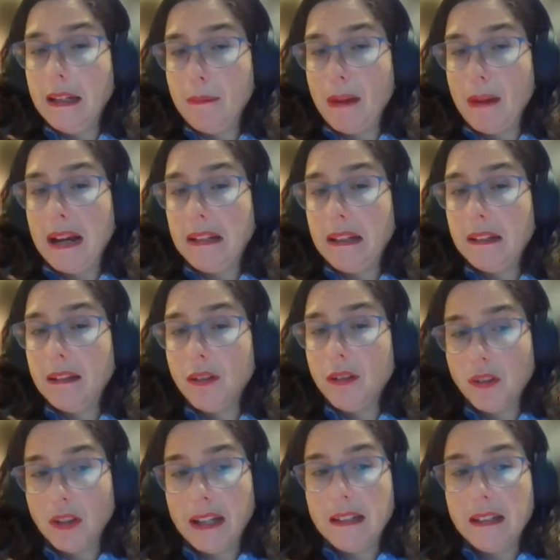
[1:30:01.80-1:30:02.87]
a limited
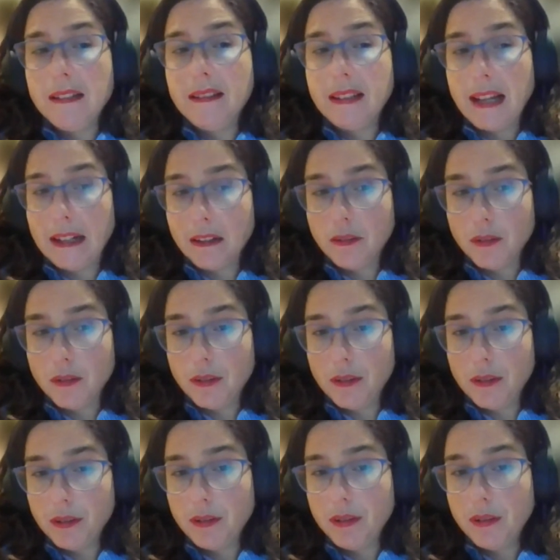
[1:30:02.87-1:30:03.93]
society
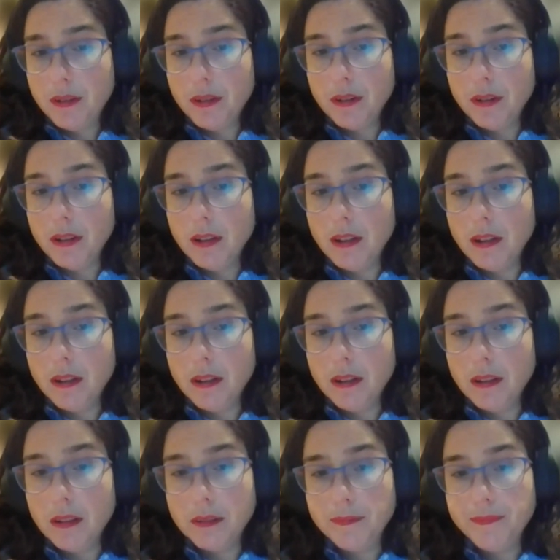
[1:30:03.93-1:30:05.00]
sector
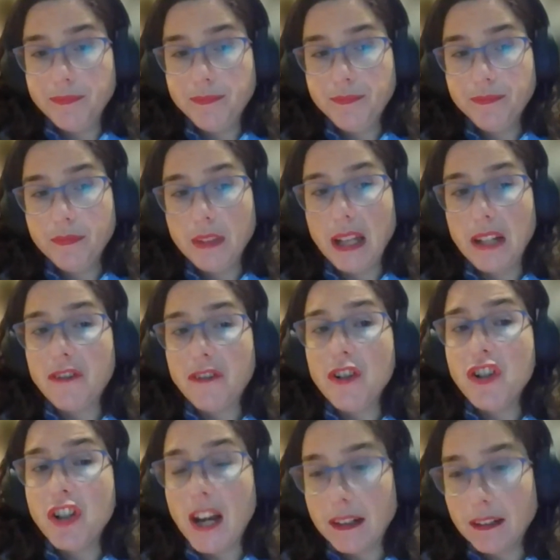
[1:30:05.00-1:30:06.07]
that
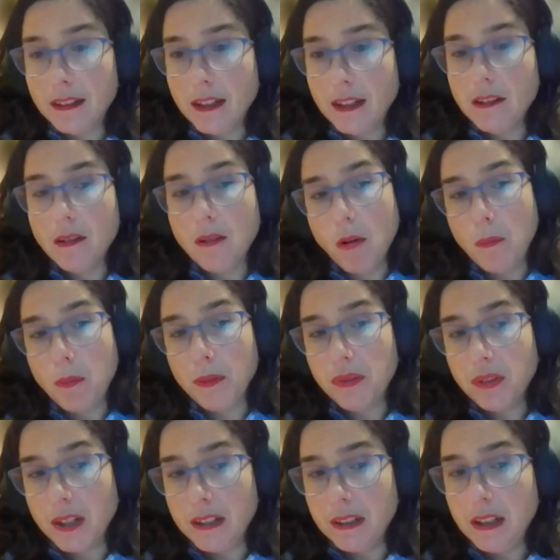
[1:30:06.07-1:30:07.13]
rejected
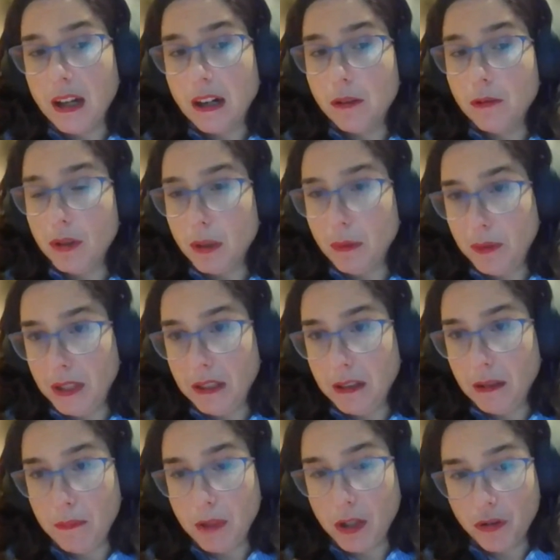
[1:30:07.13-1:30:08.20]
opposite the
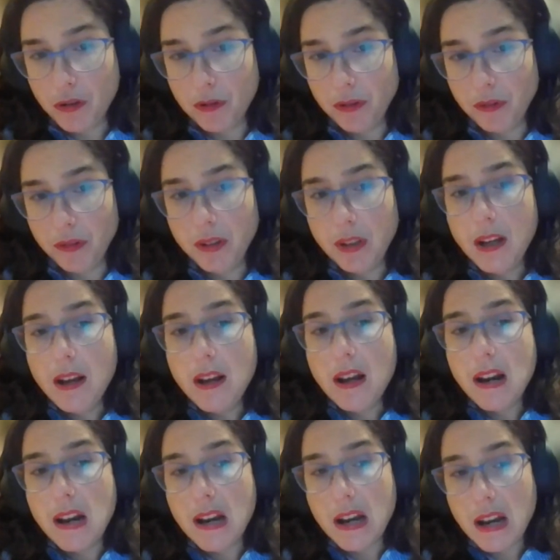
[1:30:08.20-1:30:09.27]
accountability measures.
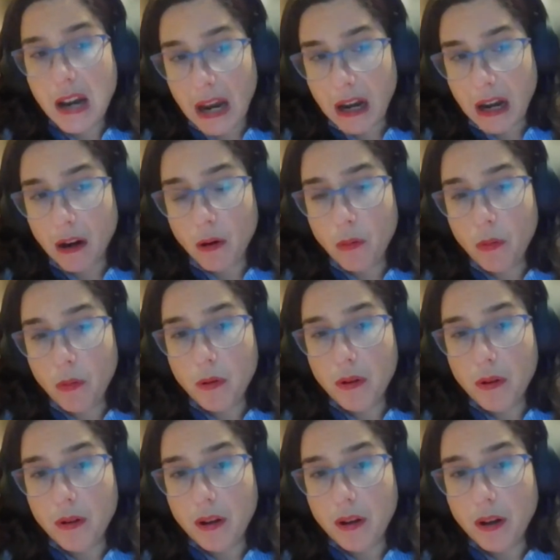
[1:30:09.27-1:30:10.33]
Now
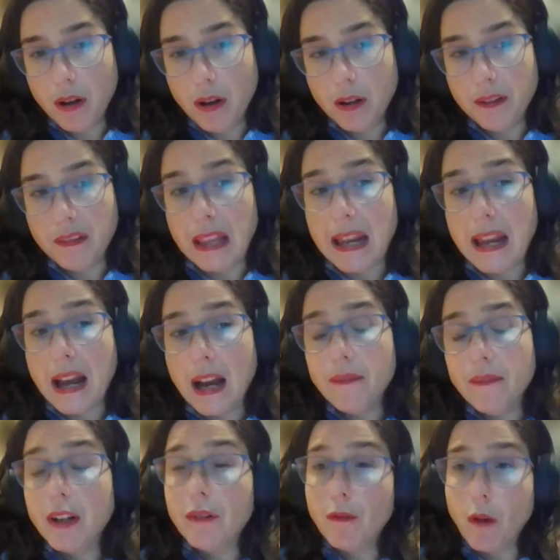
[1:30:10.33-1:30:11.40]
they
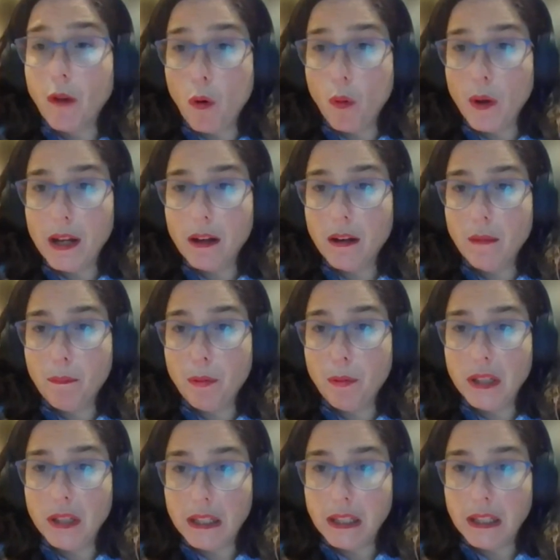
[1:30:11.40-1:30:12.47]
have a growing
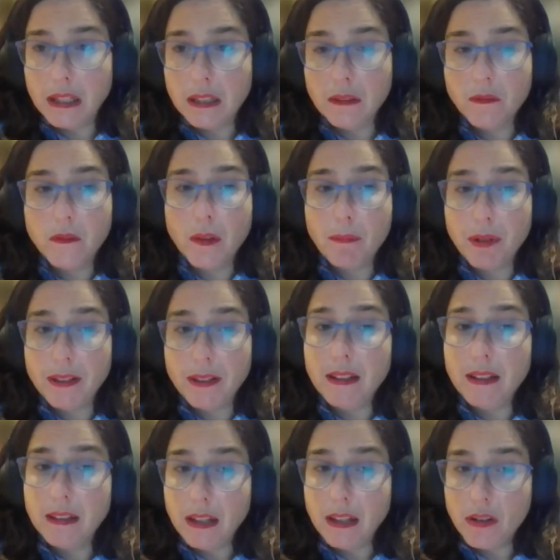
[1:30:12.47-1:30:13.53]
political
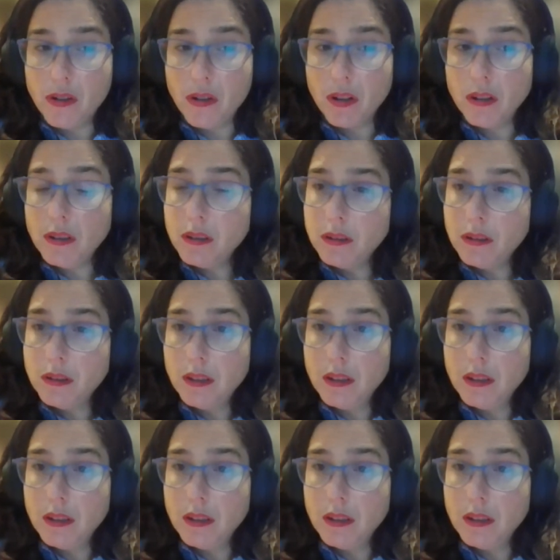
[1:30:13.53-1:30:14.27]
representation